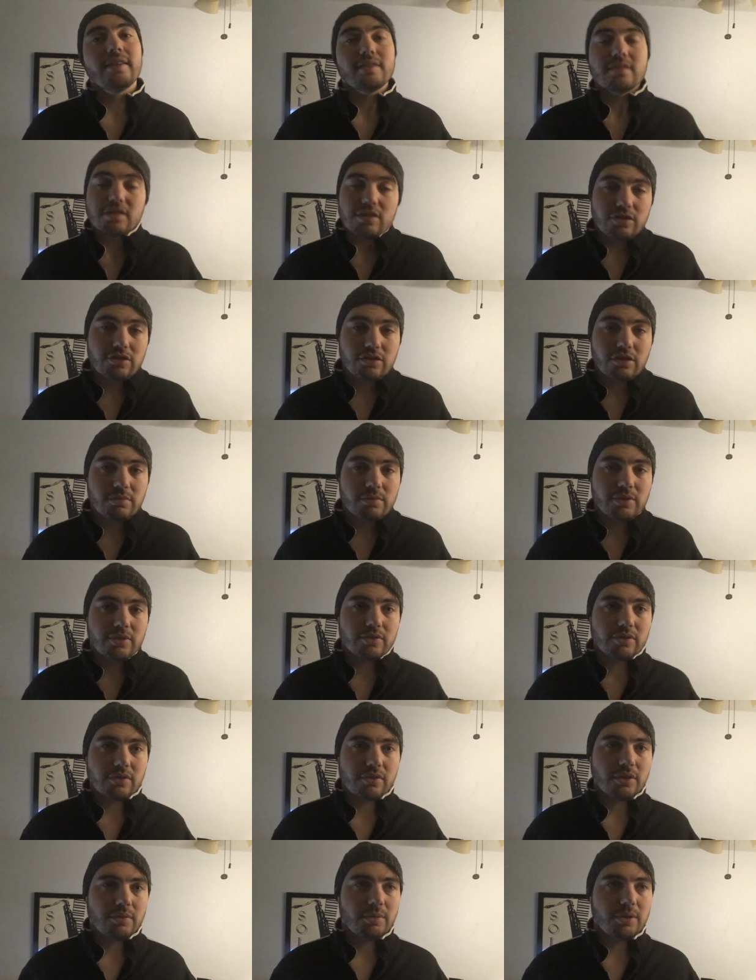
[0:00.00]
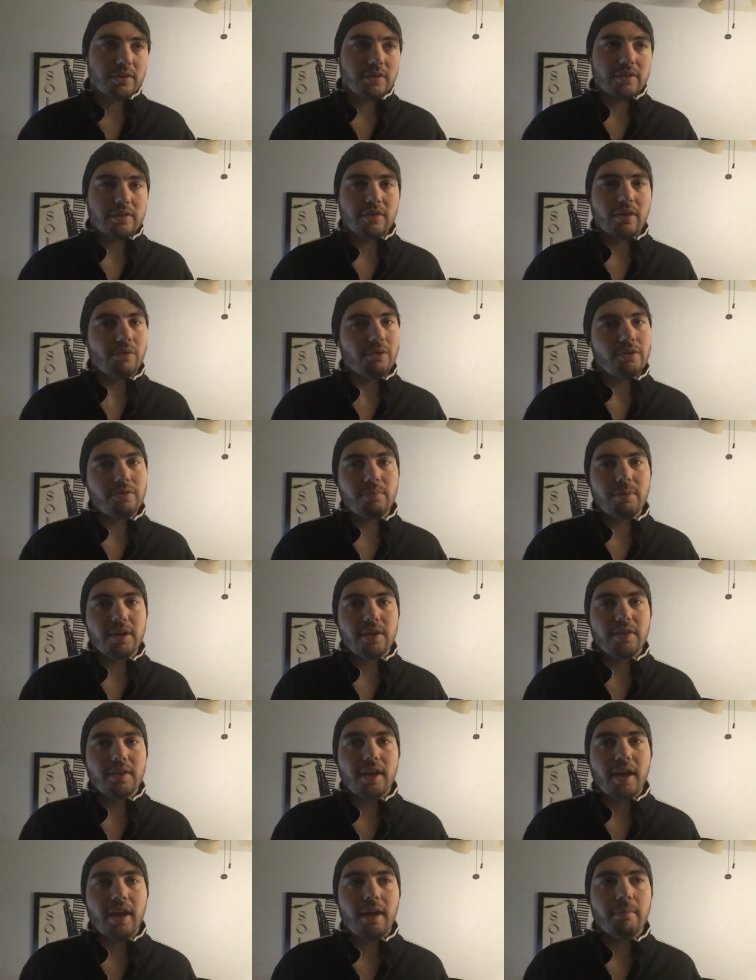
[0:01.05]
It's a gentleman's agreement. It's always been in
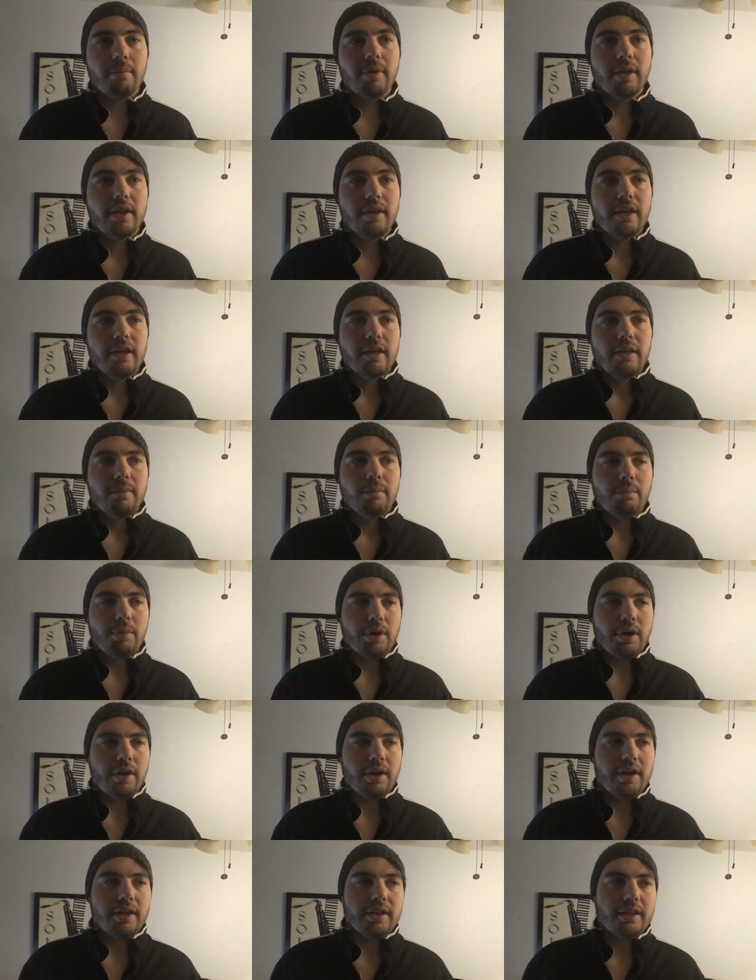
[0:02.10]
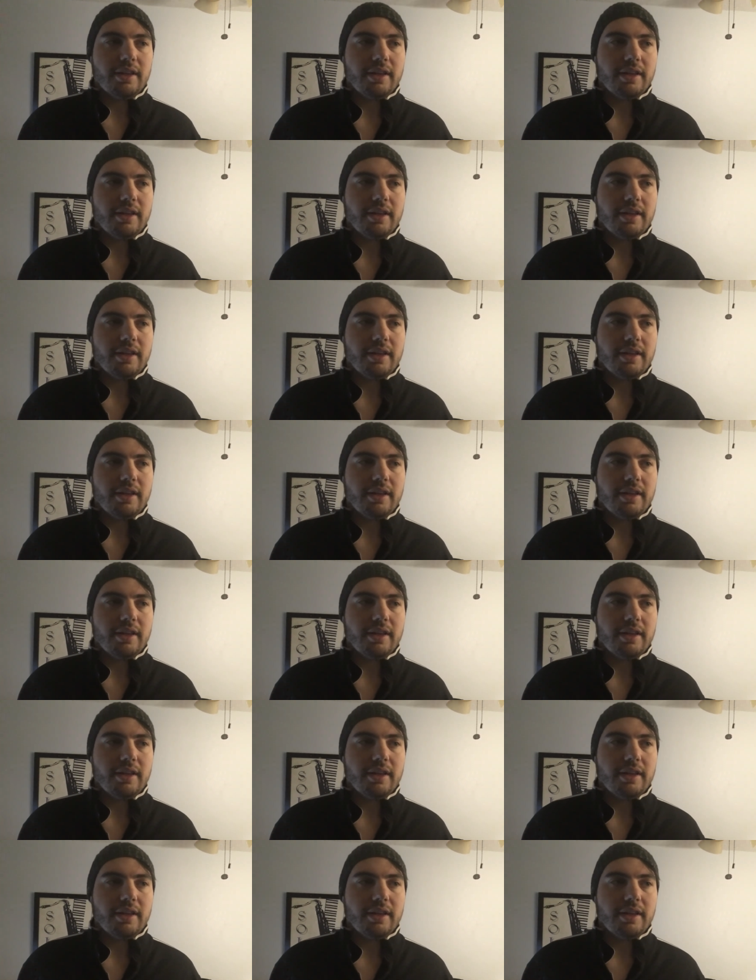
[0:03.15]
the game. But